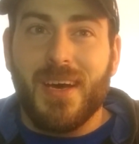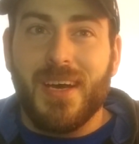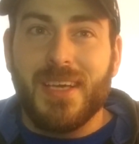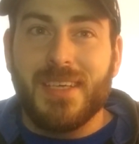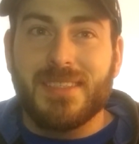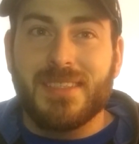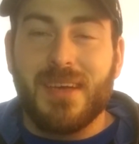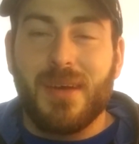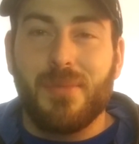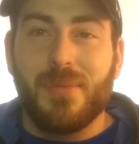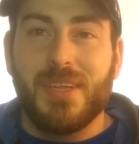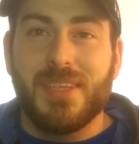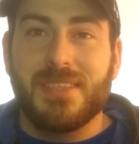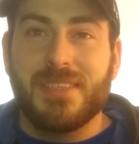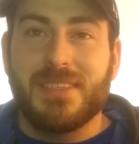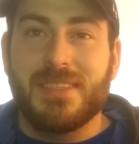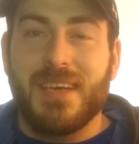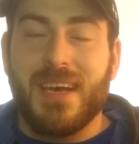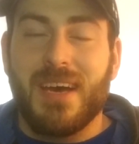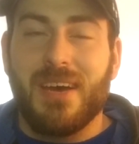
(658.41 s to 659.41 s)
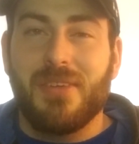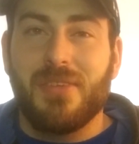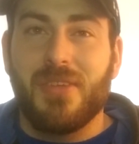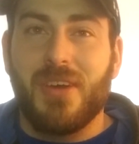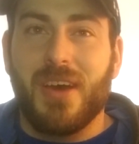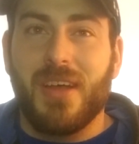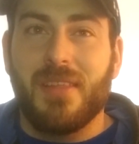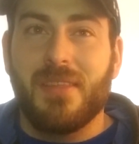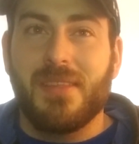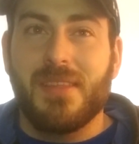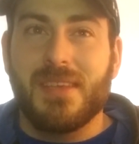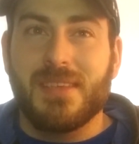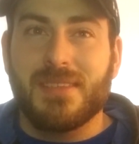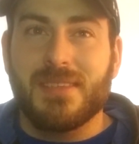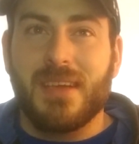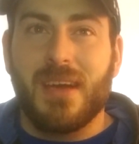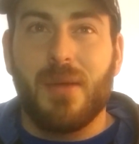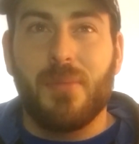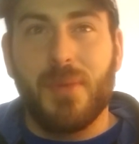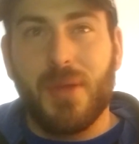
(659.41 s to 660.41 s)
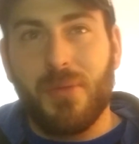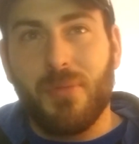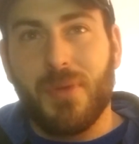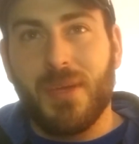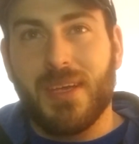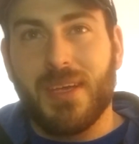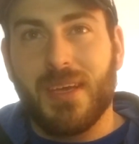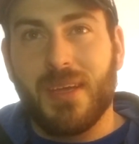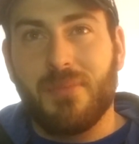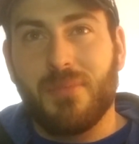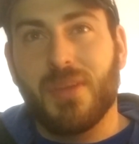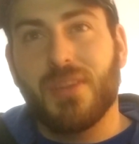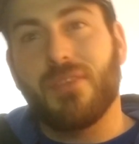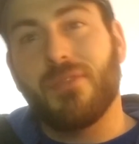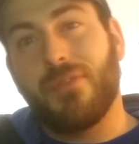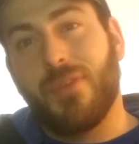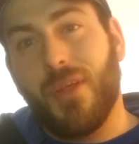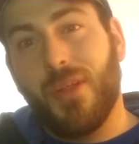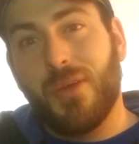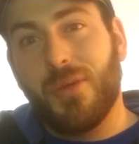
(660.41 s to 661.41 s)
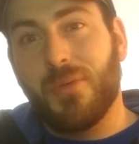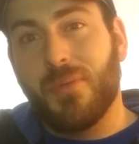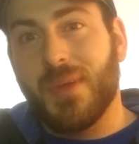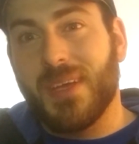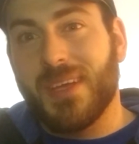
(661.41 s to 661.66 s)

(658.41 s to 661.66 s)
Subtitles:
He's coming into town, not this coming weekend, but the following